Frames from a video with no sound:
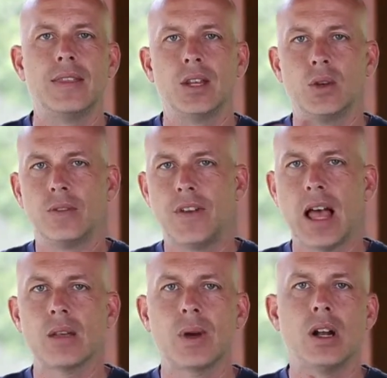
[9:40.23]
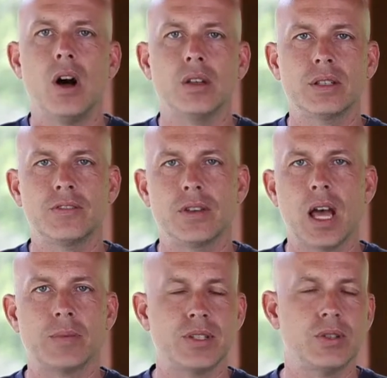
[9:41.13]
then you evaluate all the different
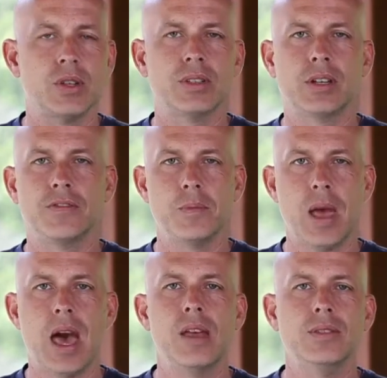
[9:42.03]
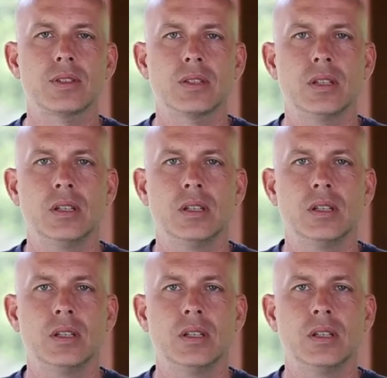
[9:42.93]
options, all the different paths,